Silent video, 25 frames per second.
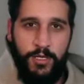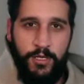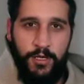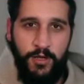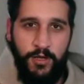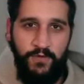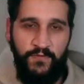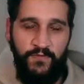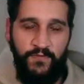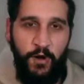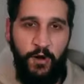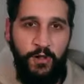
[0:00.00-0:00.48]

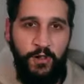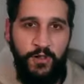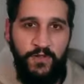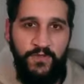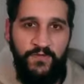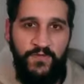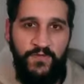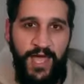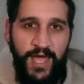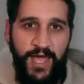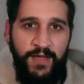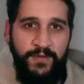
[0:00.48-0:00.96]
of all
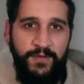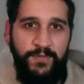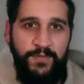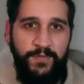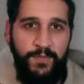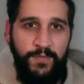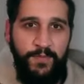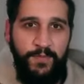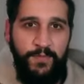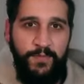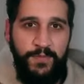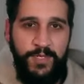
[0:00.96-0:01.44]
of that
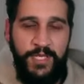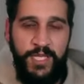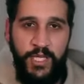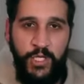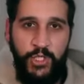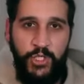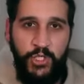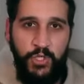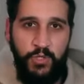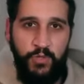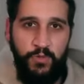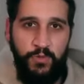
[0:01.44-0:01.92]

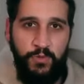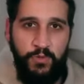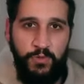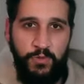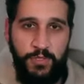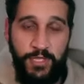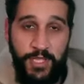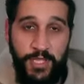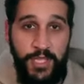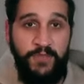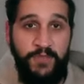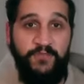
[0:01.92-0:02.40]
tissue
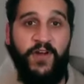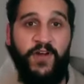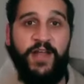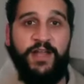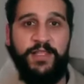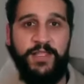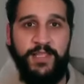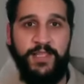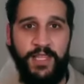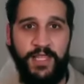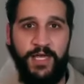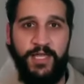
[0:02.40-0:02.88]

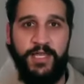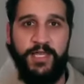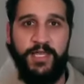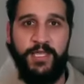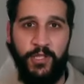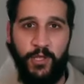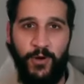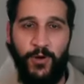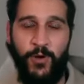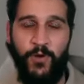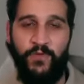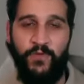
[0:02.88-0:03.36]
finally
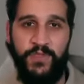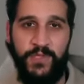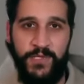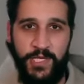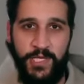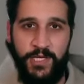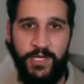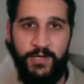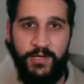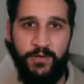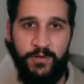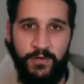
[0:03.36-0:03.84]
letting go of the
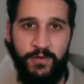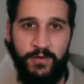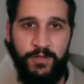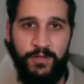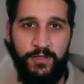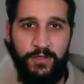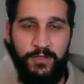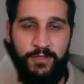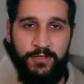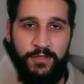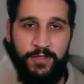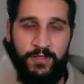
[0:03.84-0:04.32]
signal
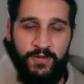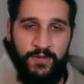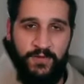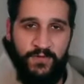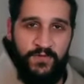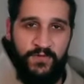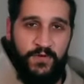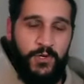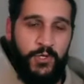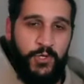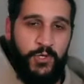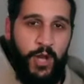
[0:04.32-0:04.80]

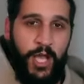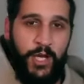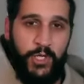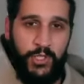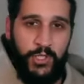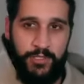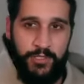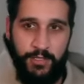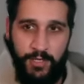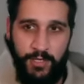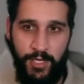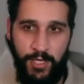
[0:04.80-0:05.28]
of
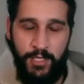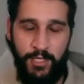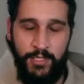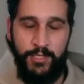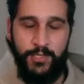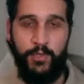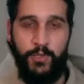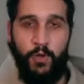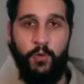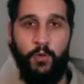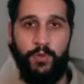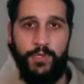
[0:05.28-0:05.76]
contraction and it
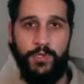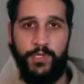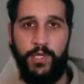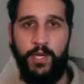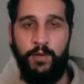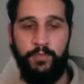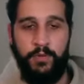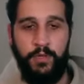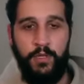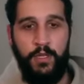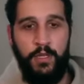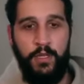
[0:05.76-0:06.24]
just opens
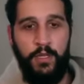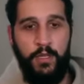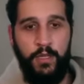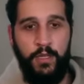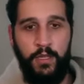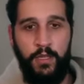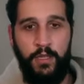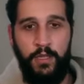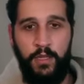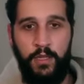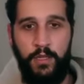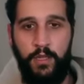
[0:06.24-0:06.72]
up.
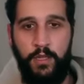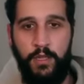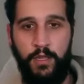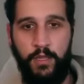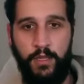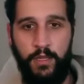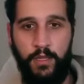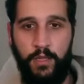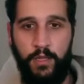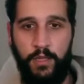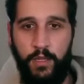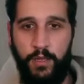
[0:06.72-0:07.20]

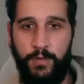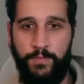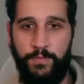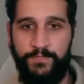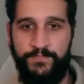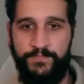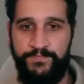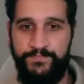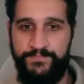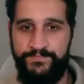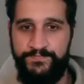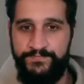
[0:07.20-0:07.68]

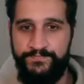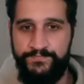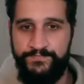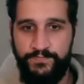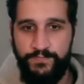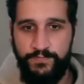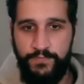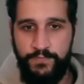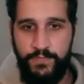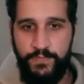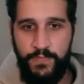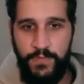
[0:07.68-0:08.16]
Um,
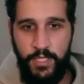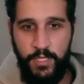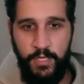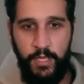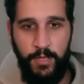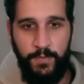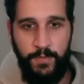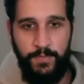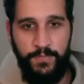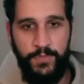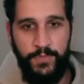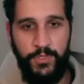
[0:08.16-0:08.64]

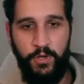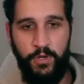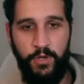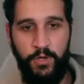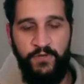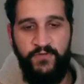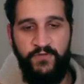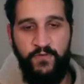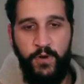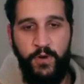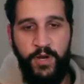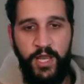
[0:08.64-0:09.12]
yeah, so
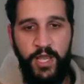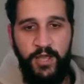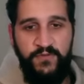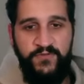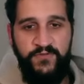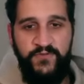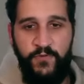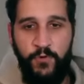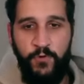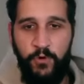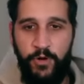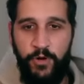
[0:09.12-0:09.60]
if one
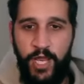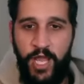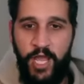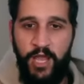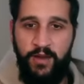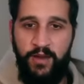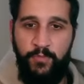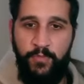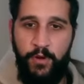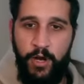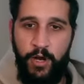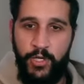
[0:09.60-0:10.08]
has forward
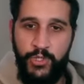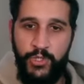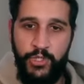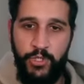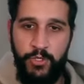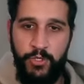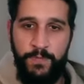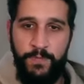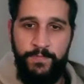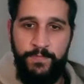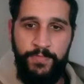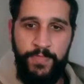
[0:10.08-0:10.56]
head
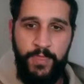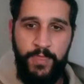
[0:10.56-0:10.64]
posture,